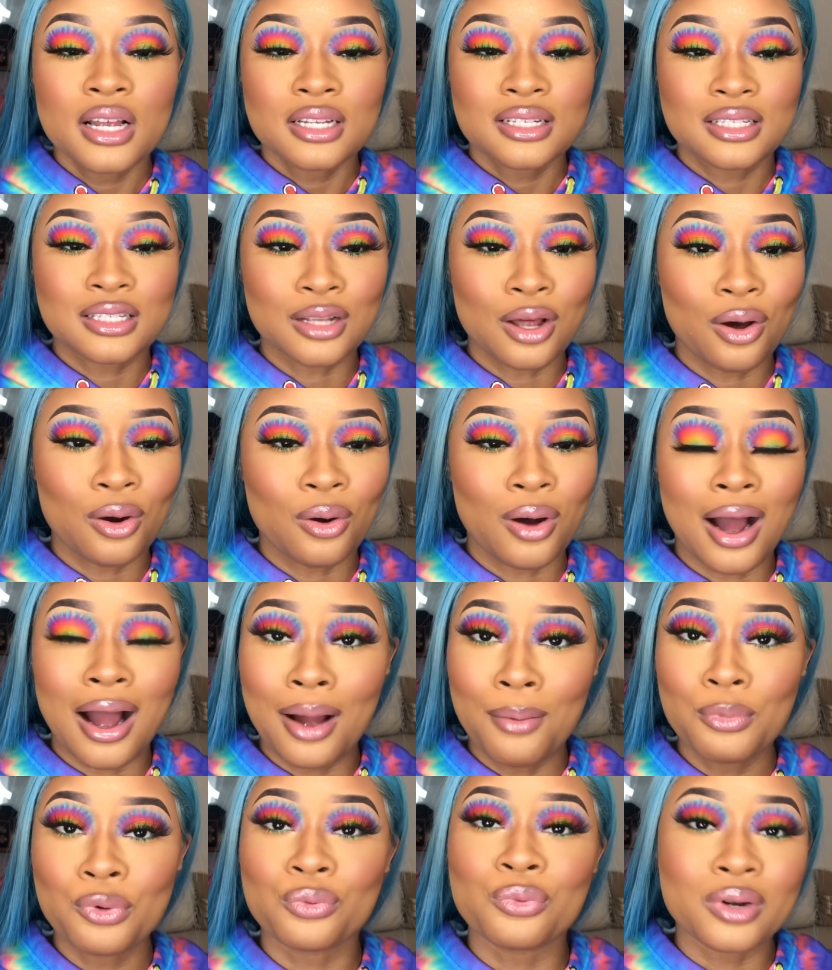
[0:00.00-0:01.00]
So
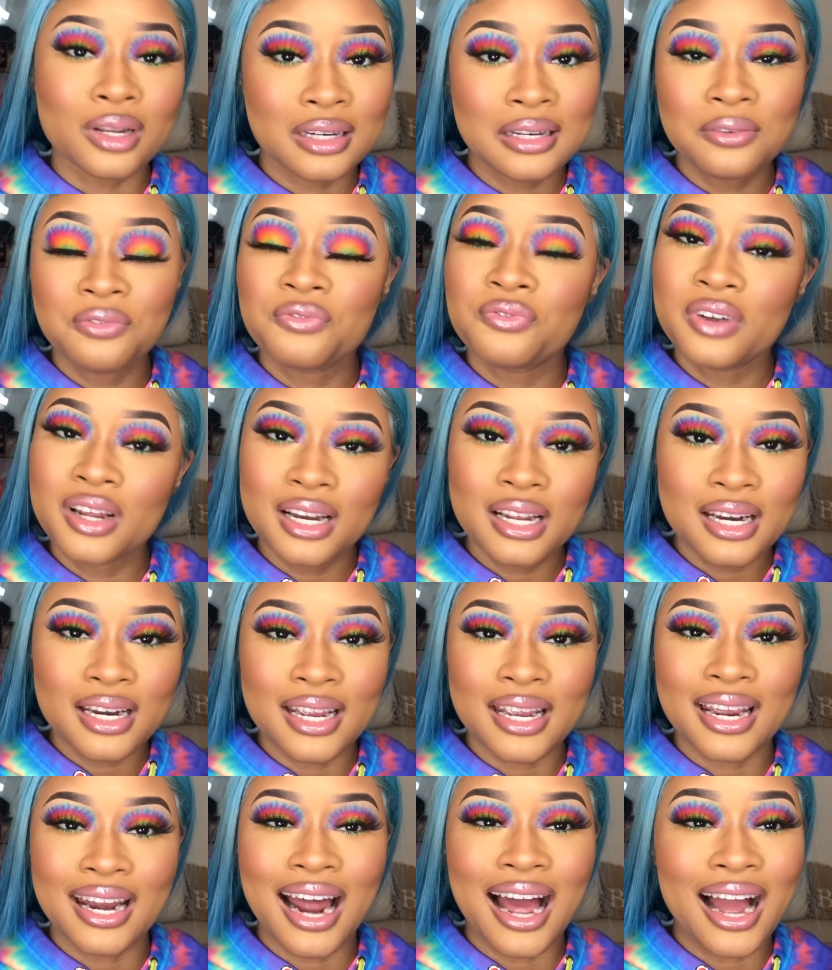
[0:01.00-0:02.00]
I'm really feeling
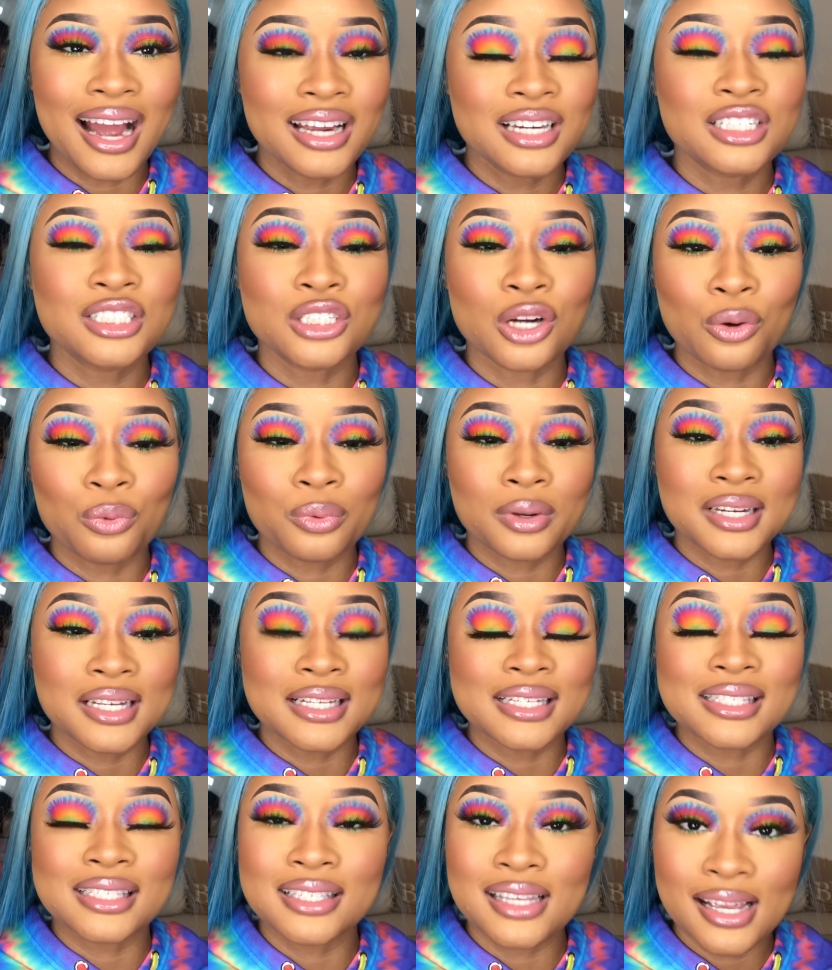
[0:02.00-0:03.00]
it. Eigshow
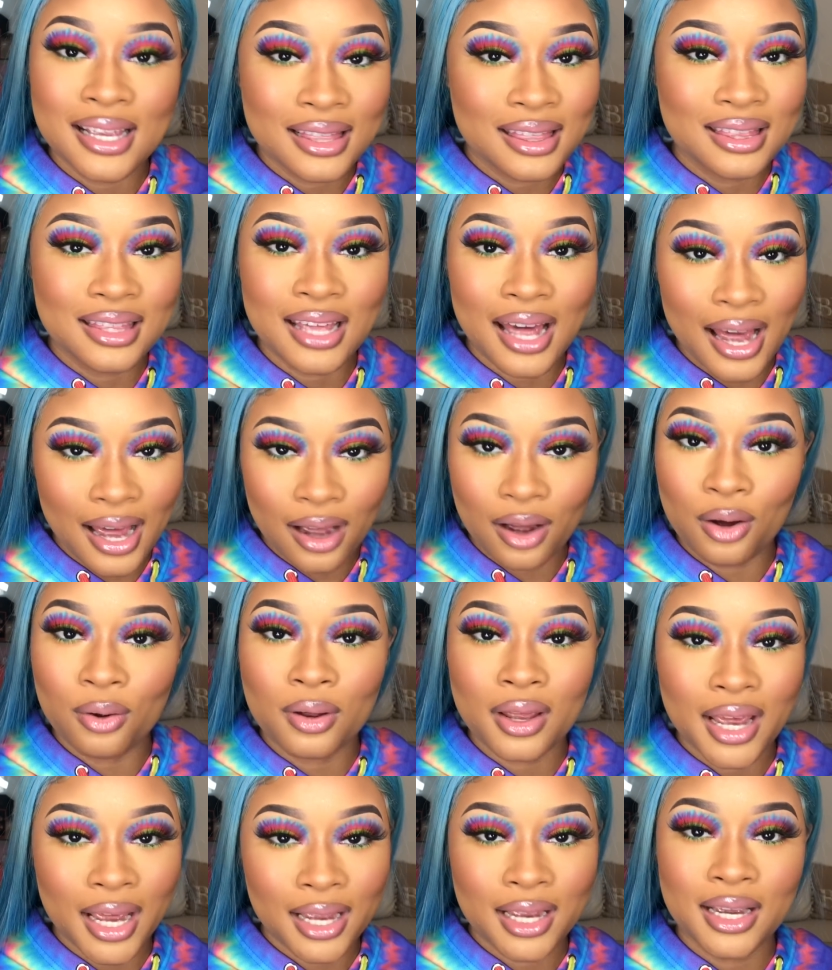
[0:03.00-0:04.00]
really did that.
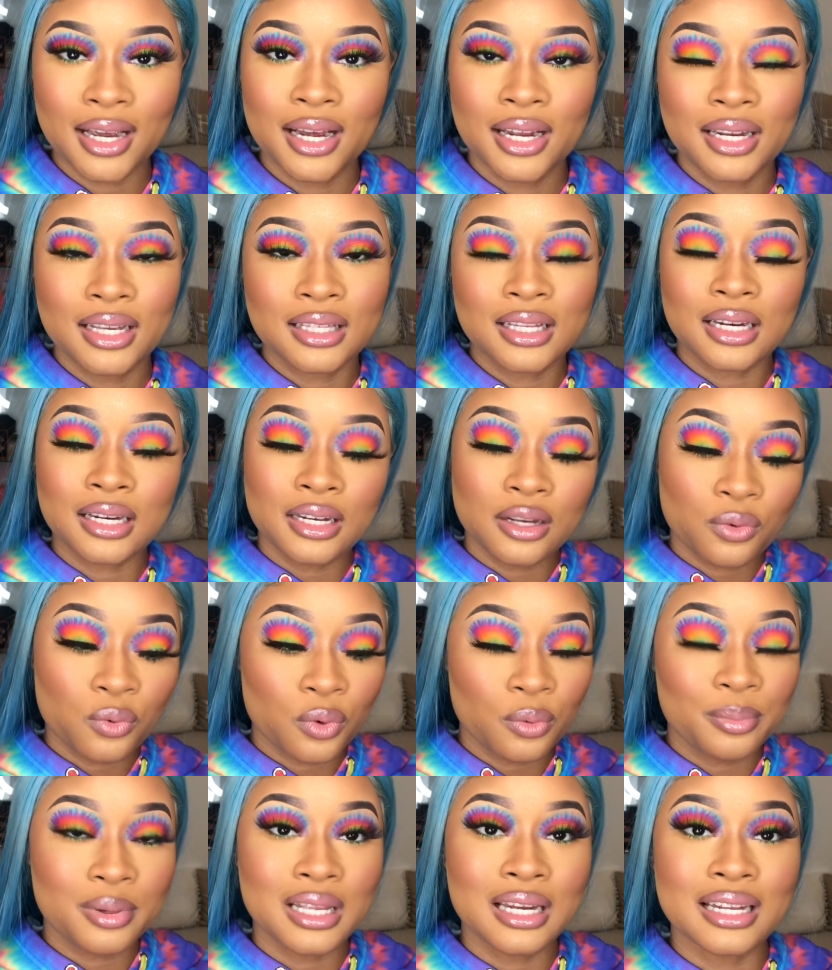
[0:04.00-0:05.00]
Okay, honey, the link
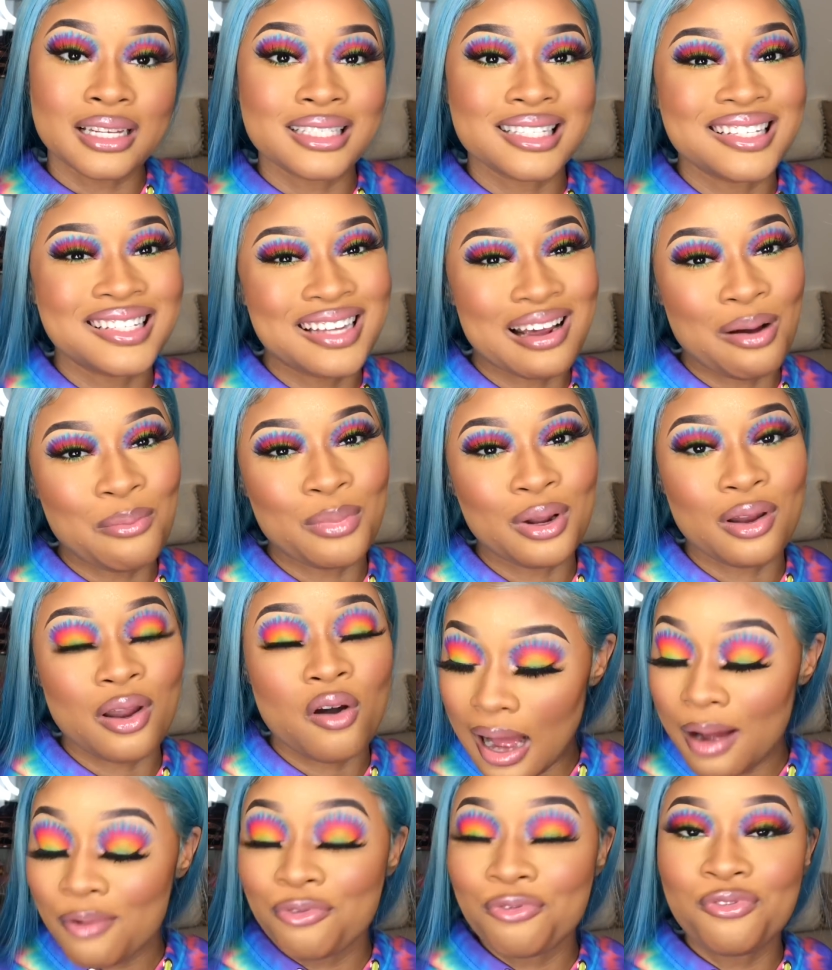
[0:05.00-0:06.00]
will be listed down
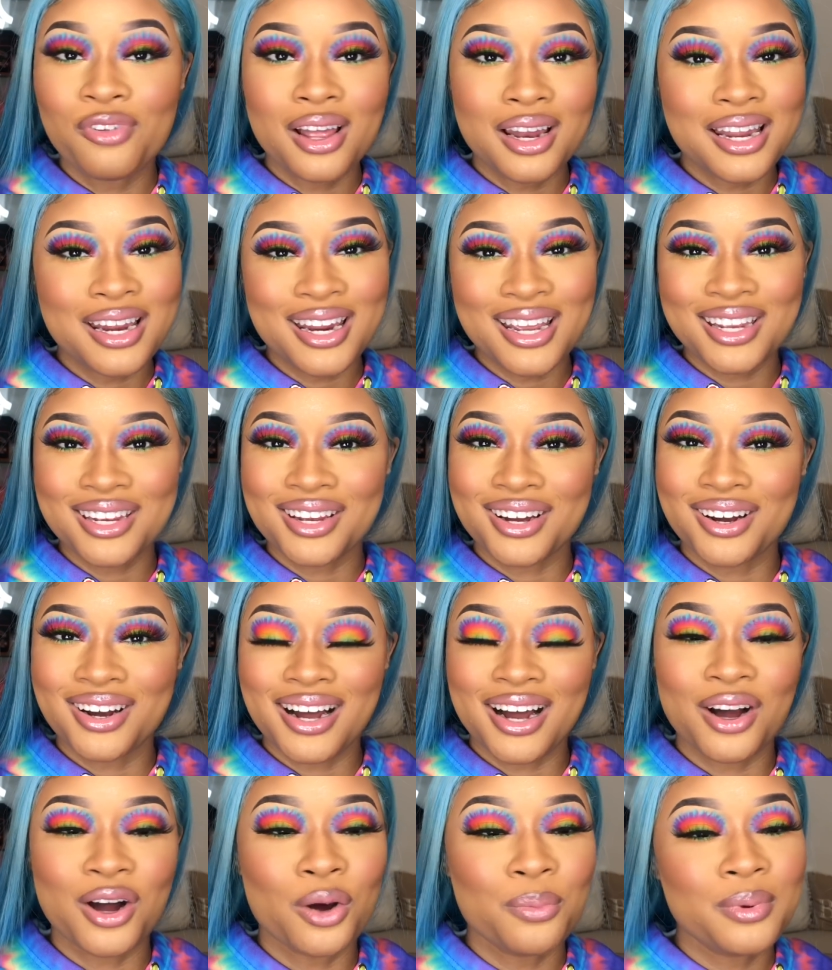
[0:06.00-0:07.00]
below. I'm feeling it, y'all.
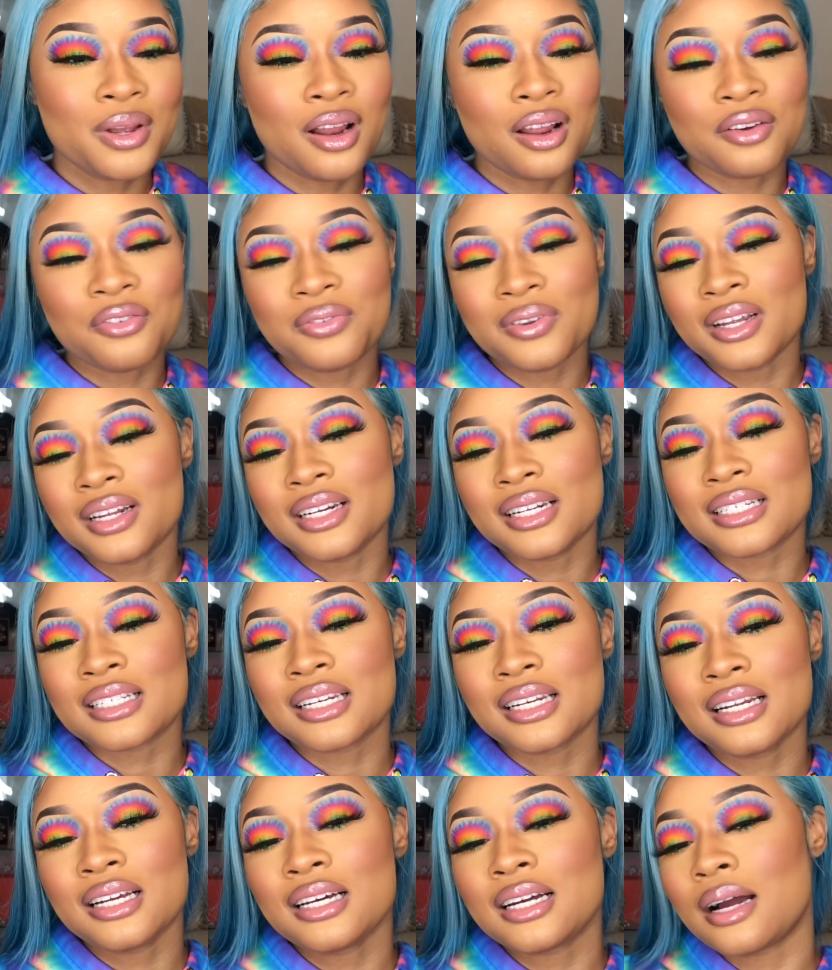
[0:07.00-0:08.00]
I hope y'all are feeling this
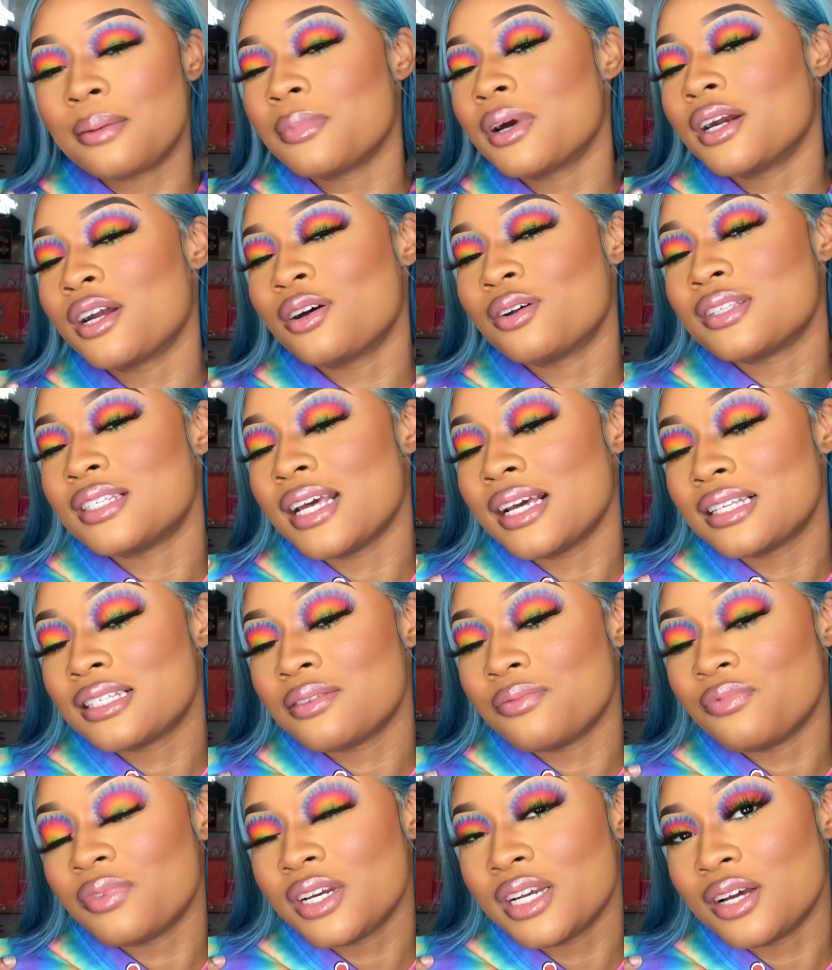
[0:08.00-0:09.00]
look. I'm gonna go take
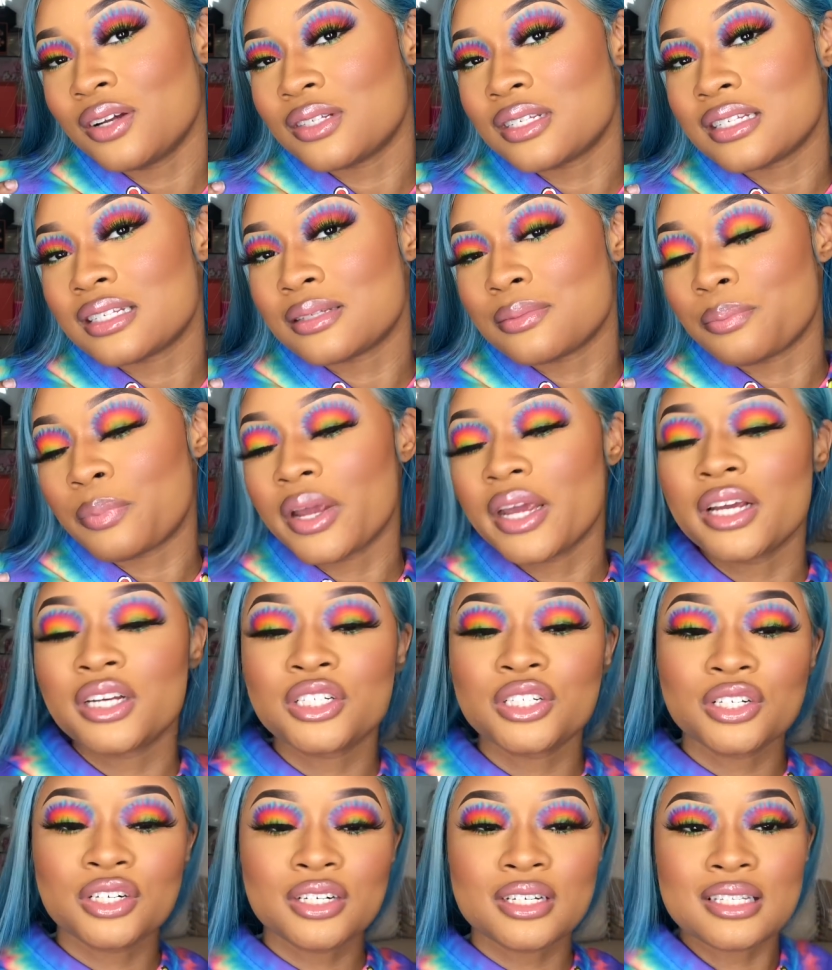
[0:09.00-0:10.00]
some videos and some
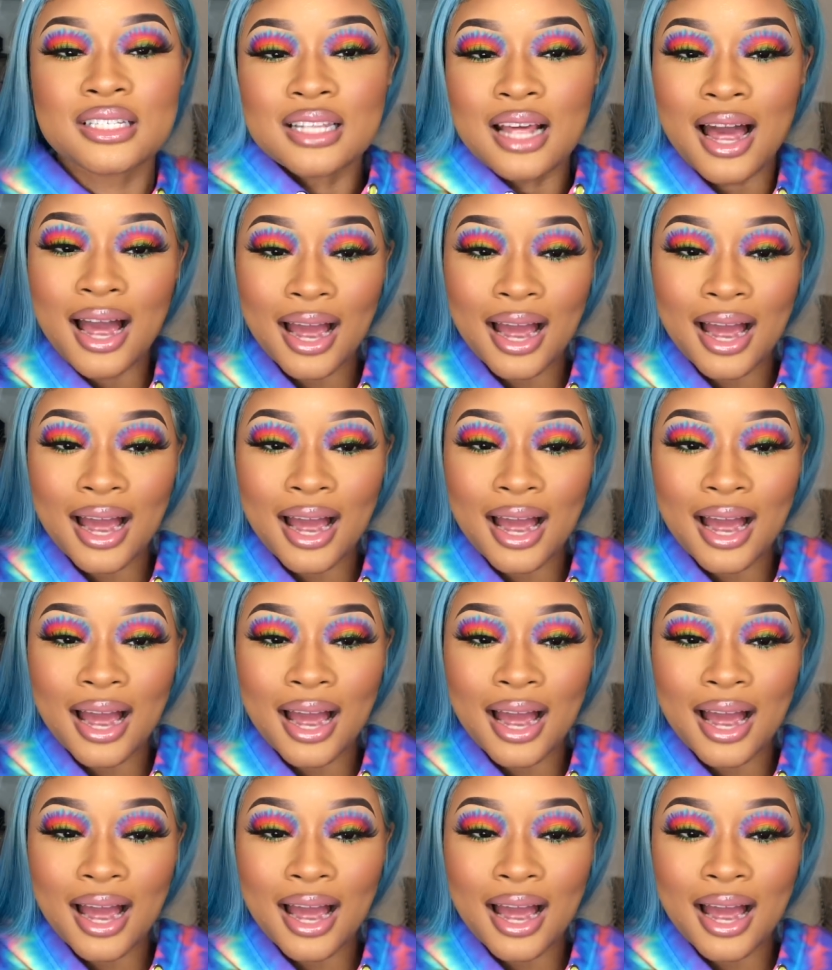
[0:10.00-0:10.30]
pictures.